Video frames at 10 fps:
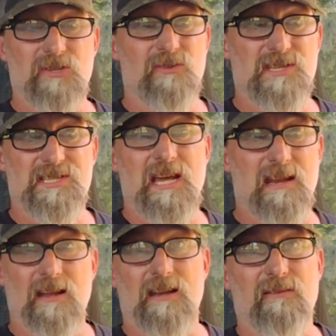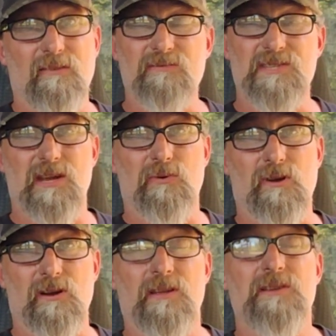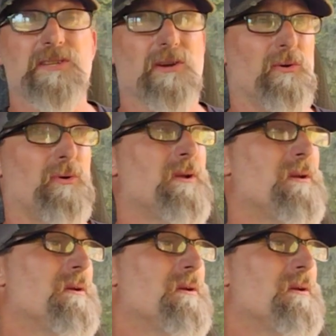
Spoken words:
do the set and I never even say a word. So,